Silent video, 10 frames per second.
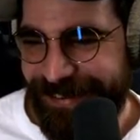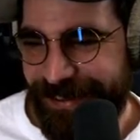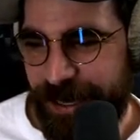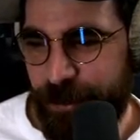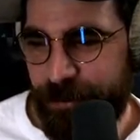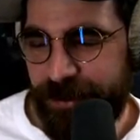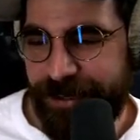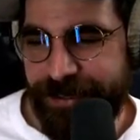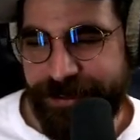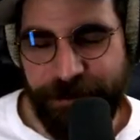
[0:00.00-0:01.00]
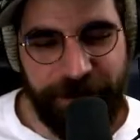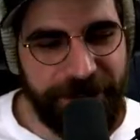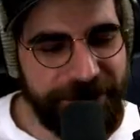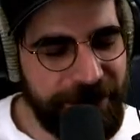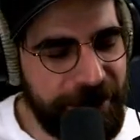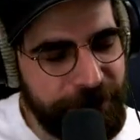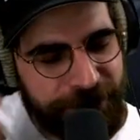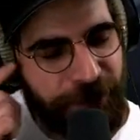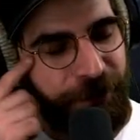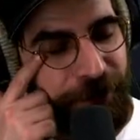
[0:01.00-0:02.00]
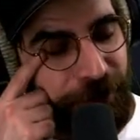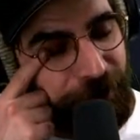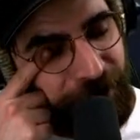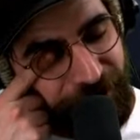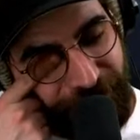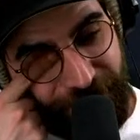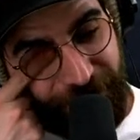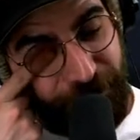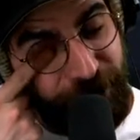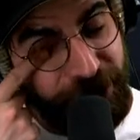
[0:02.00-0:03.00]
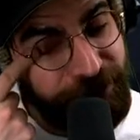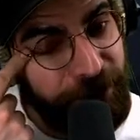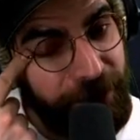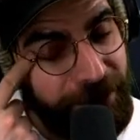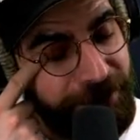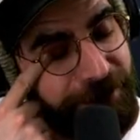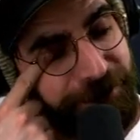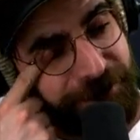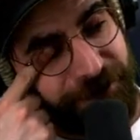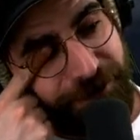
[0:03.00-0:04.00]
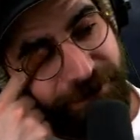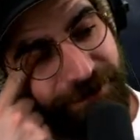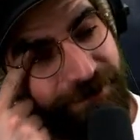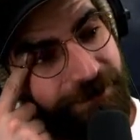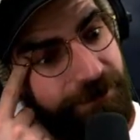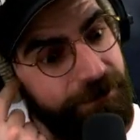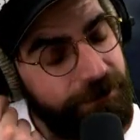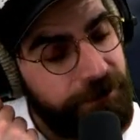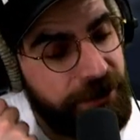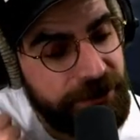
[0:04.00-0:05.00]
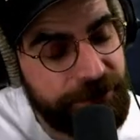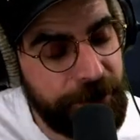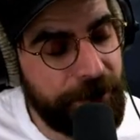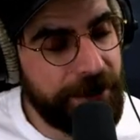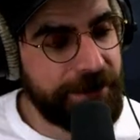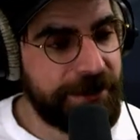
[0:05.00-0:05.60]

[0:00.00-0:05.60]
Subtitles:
Yeah, about the Tessio days. Yeah, that was long ago now. Brings me back. Brings me back.